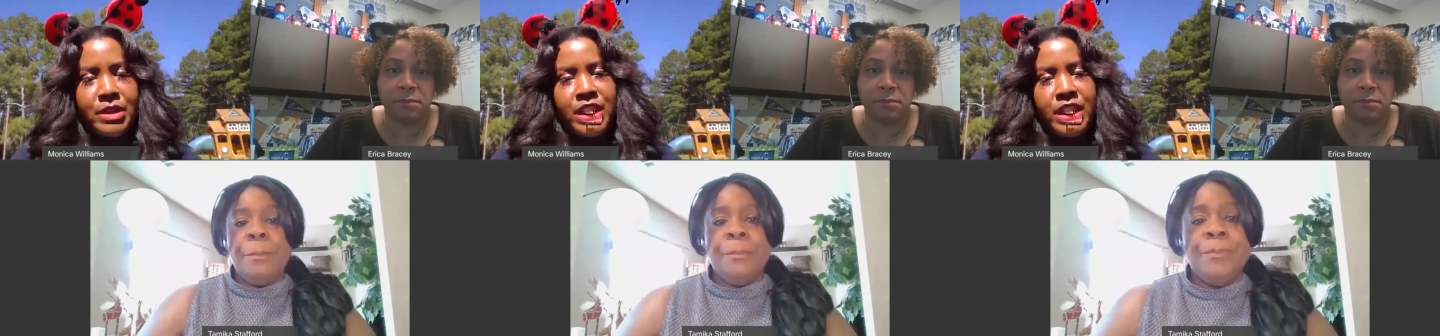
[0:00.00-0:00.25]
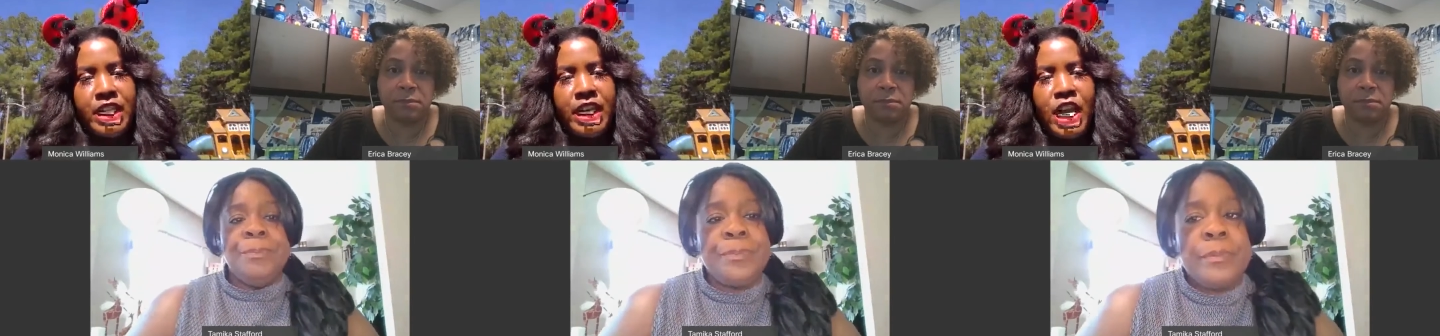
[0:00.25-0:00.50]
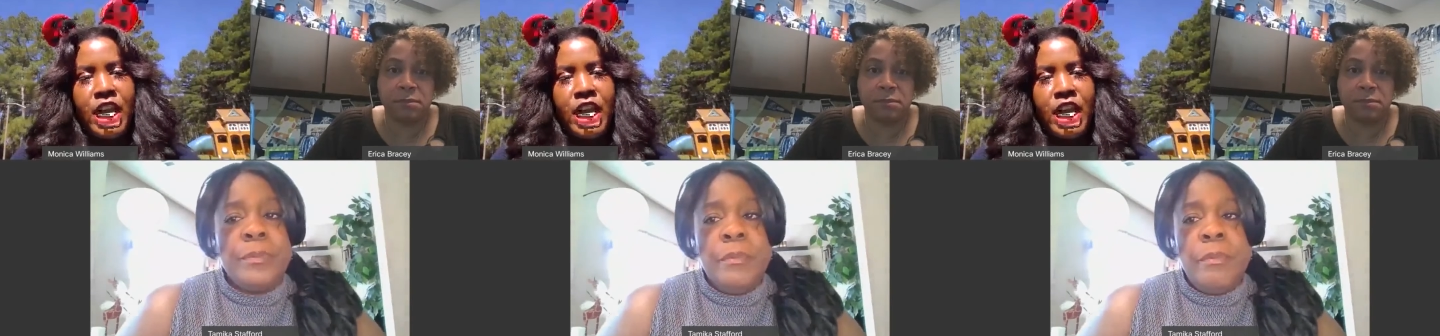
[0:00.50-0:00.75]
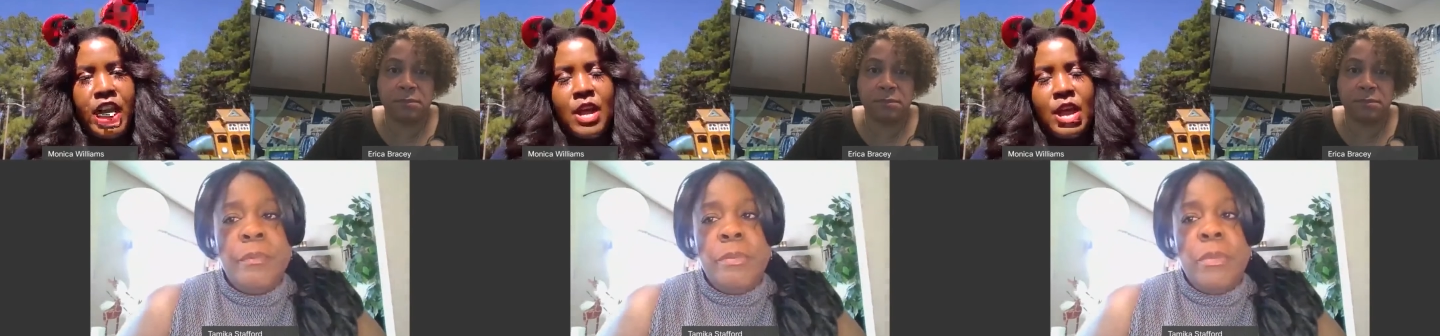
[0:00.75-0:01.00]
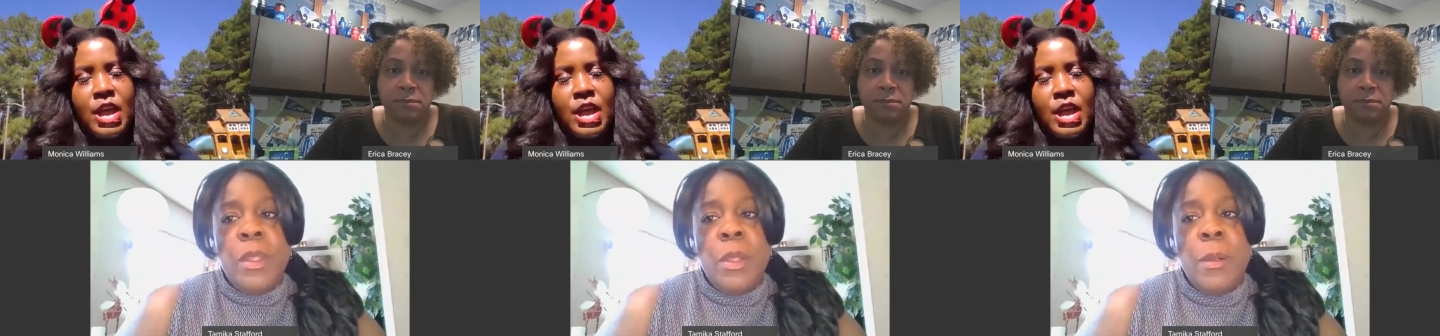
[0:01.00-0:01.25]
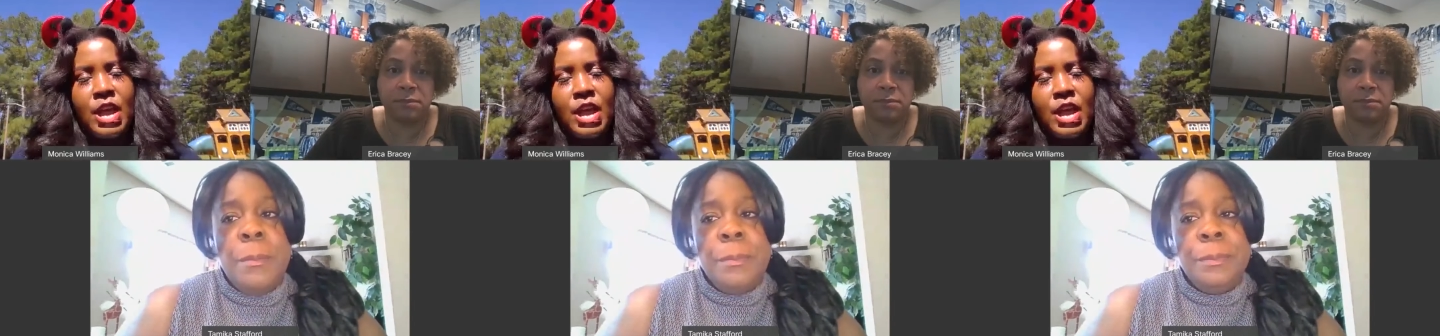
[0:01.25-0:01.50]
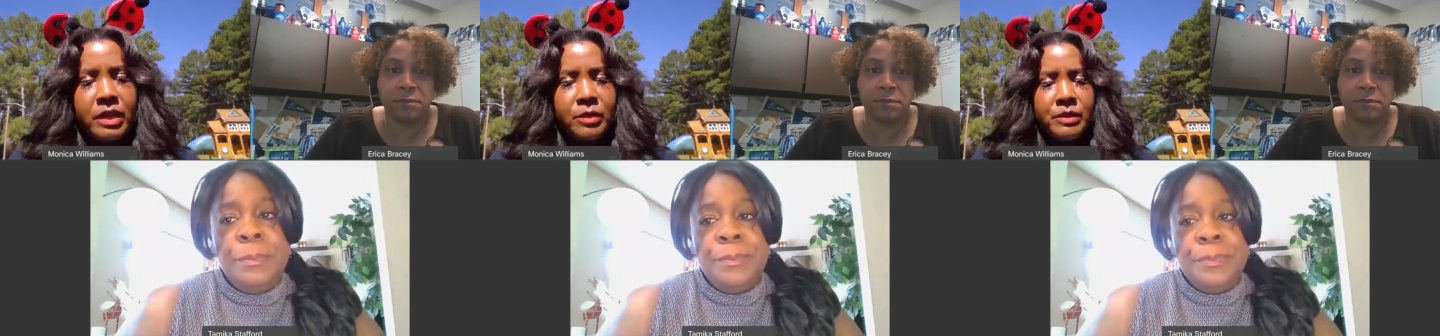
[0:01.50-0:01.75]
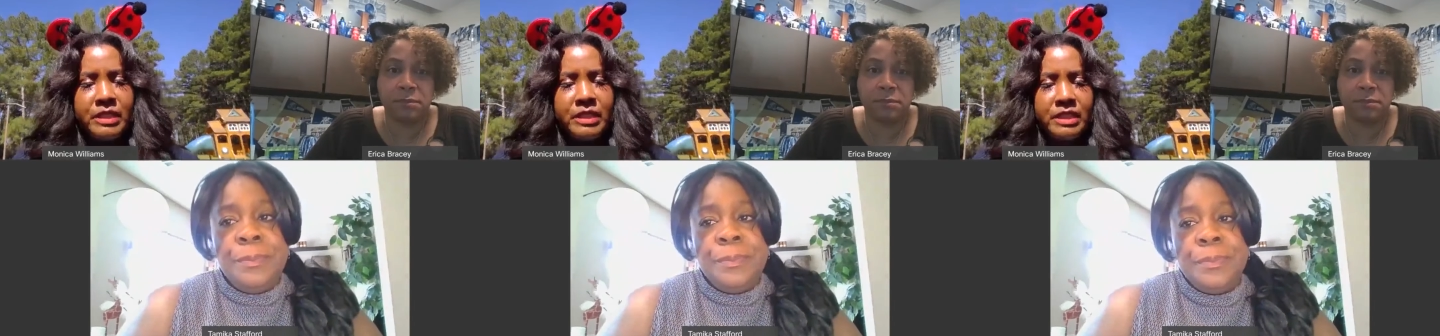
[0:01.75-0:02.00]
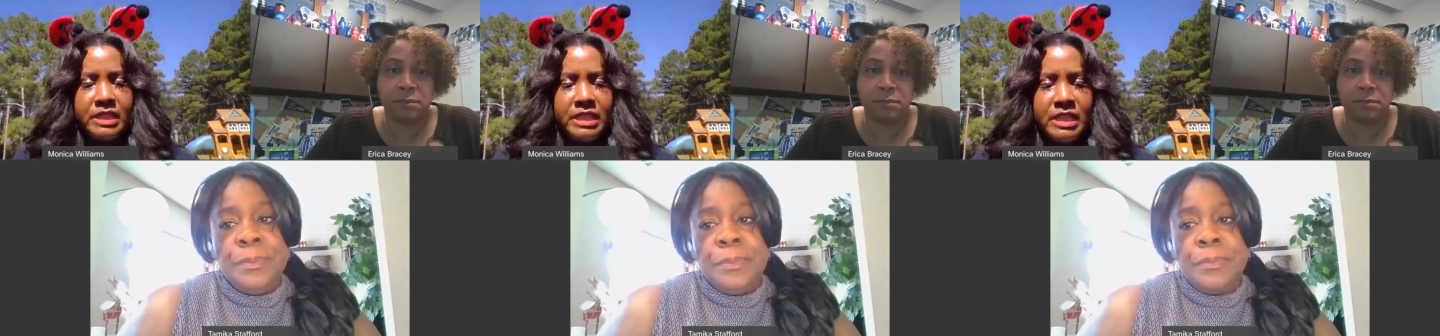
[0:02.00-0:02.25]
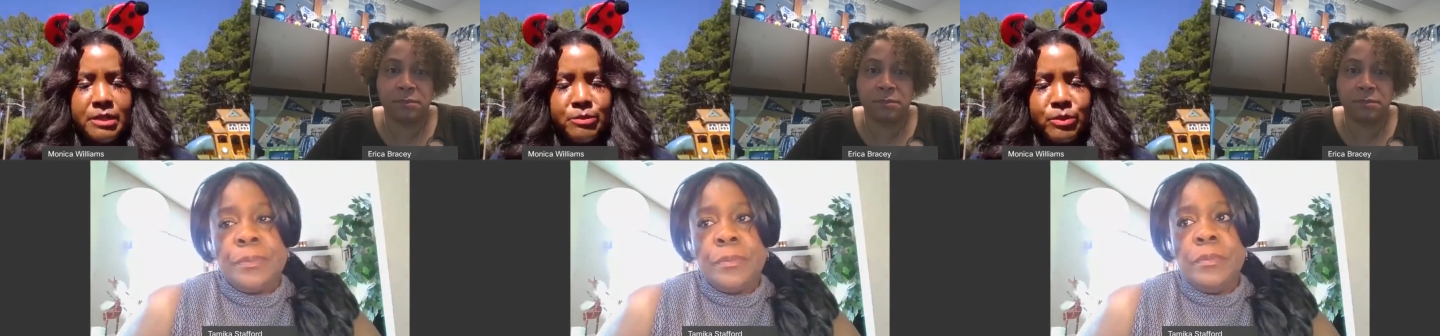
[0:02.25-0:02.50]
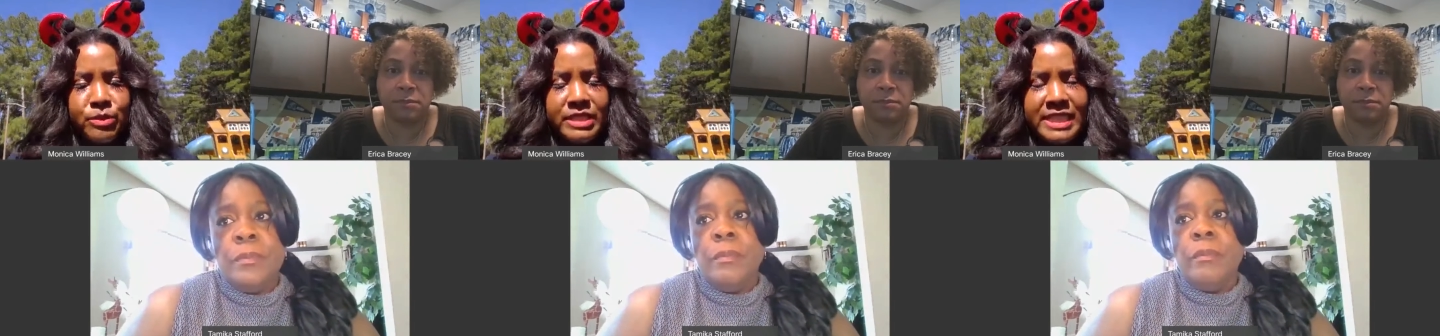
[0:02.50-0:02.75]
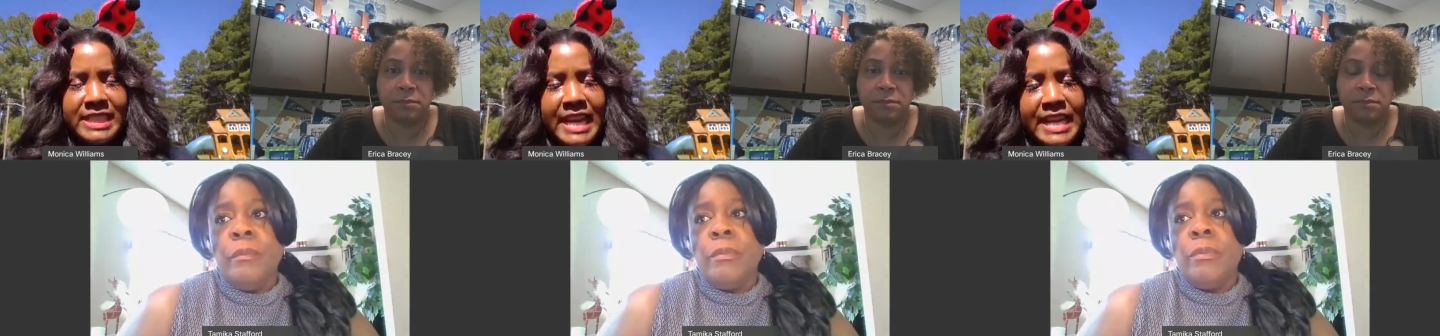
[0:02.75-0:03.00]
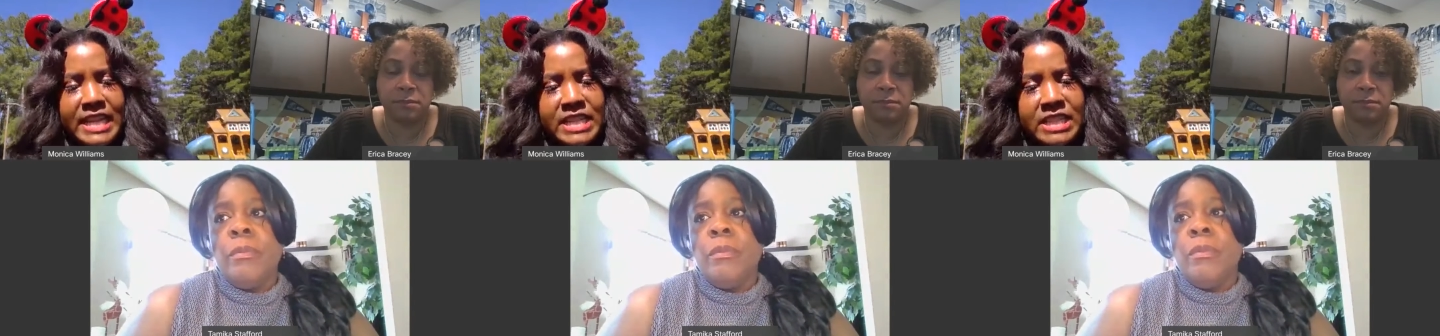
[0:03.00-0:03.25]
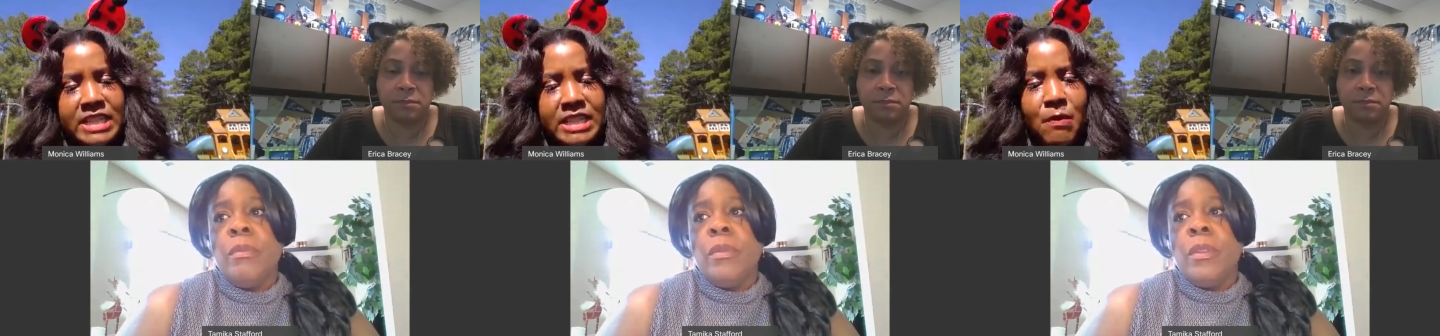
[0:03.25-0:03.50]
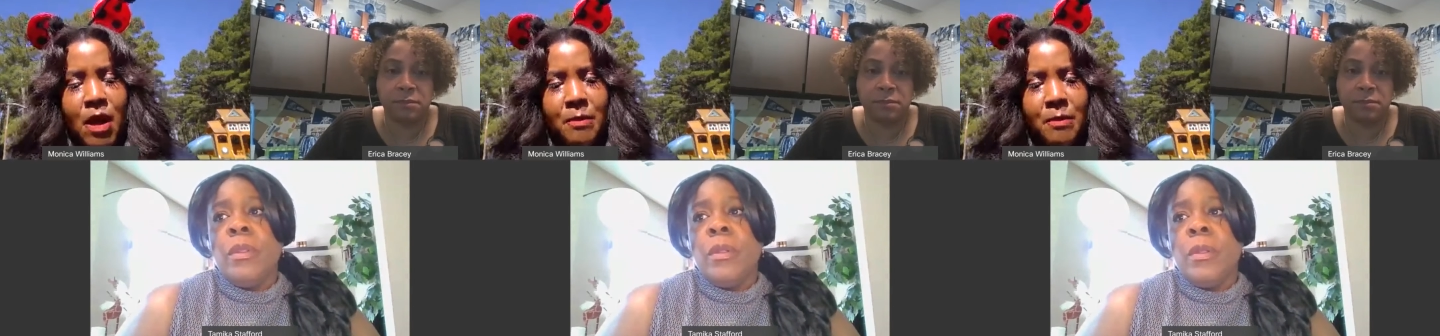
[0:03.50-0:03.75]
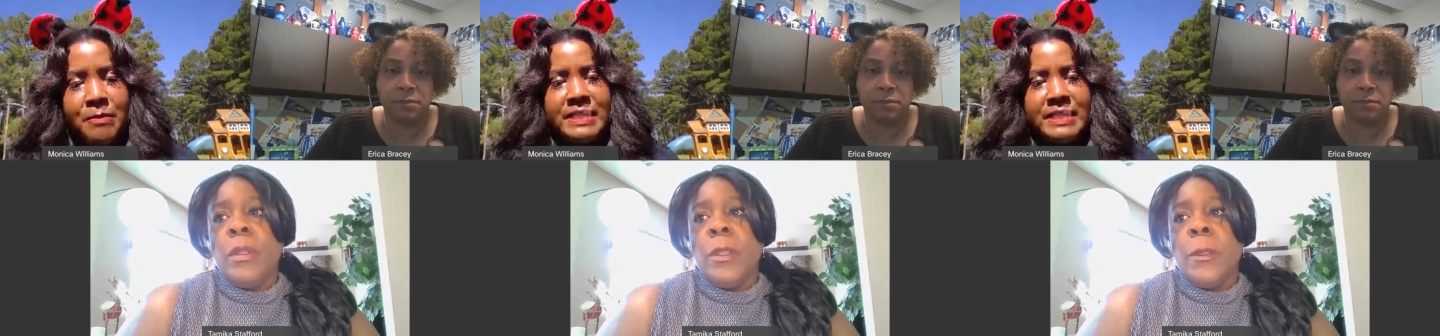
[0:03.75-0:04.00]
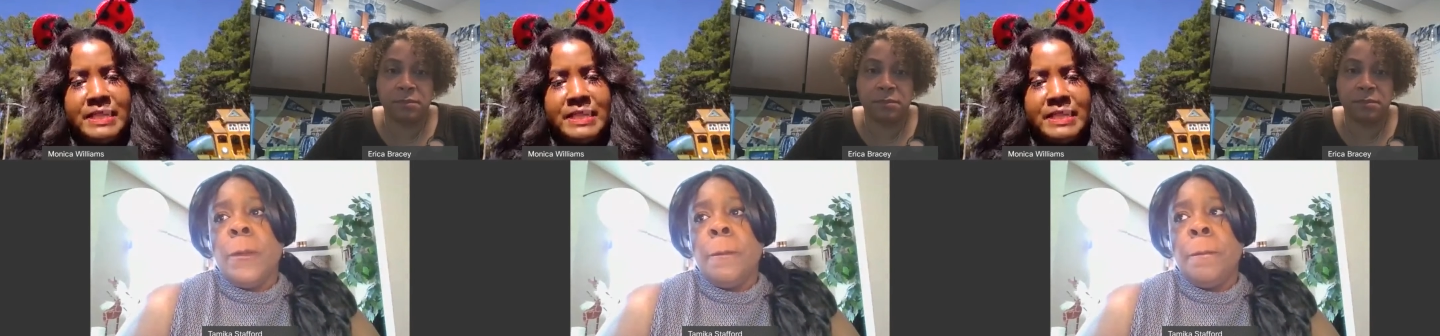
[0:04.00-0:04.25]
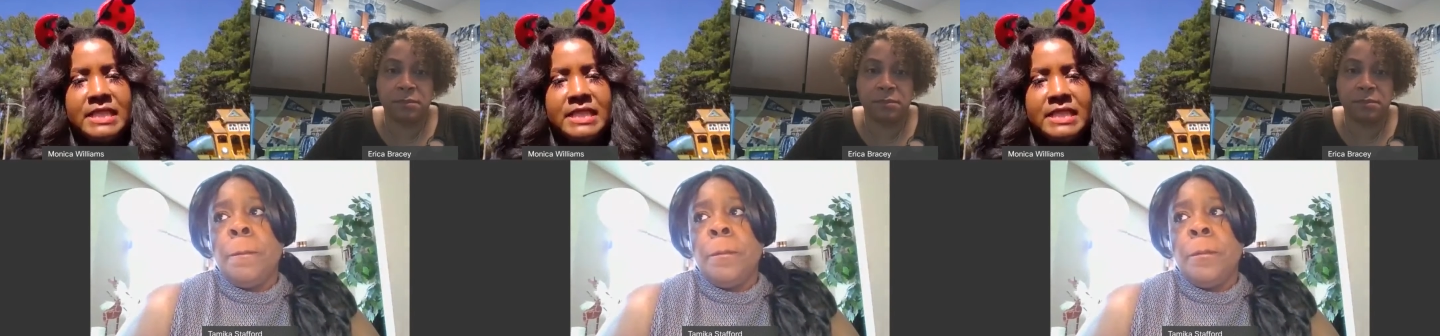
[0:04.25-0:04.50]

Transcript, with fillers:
Speaker 1: We often work with the uh, state small business initiative,